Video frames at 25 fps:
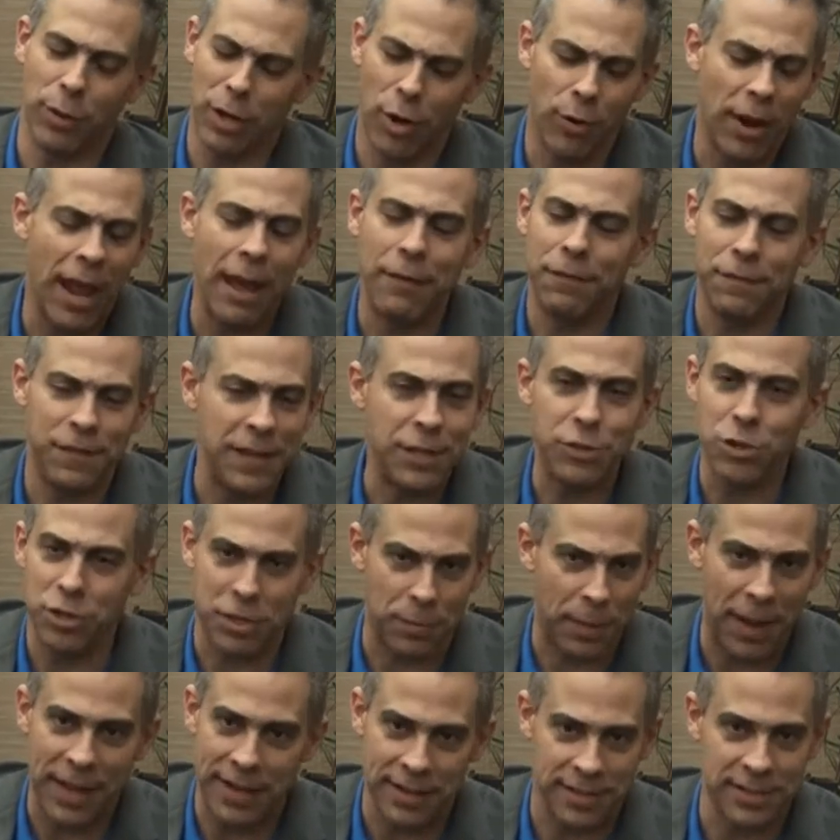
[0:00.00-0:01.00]
We don't have feature
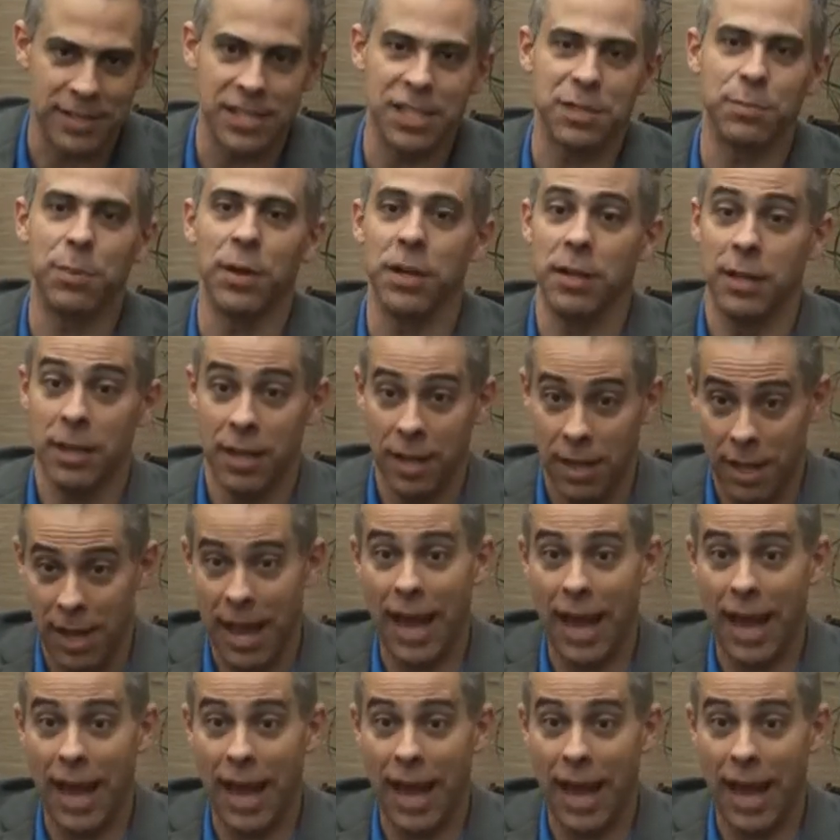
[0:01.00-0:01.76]
dependencies, but